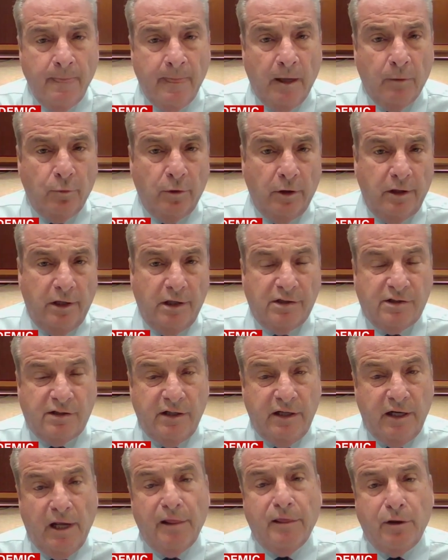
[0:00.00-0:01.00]
that we're going to
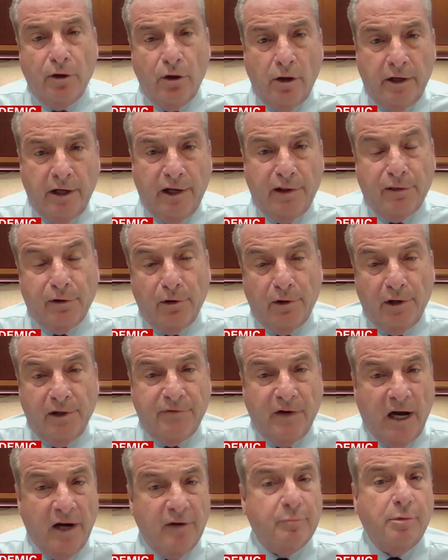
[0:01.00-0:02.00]
see a 30,
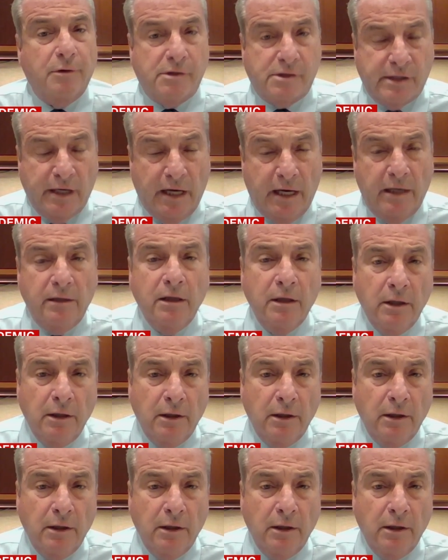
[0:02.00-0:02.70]
35%